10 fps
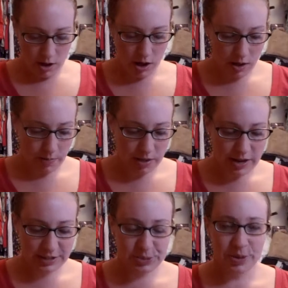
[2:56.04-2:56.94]
The
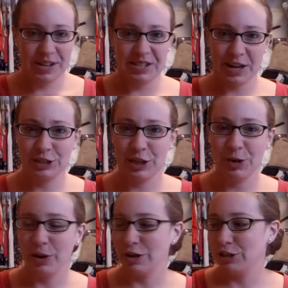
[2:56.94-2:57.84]
next one is actually
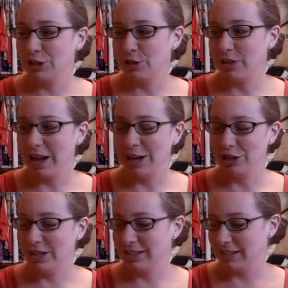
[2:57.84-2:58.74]
Quidditch Through the
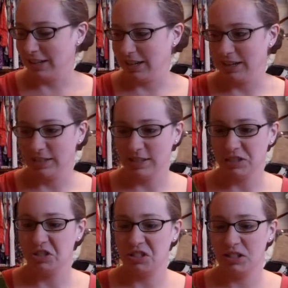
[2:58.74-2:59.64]
Ages, and
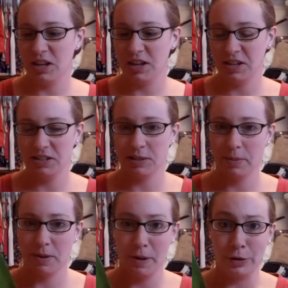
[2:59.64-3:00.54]
it's
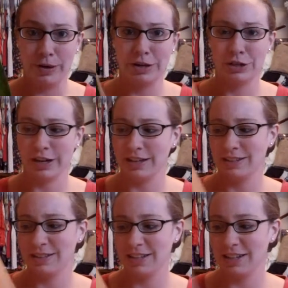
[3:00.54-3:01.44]
something about Quidditch, I
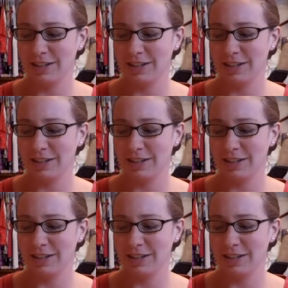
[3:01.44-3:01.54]
guess,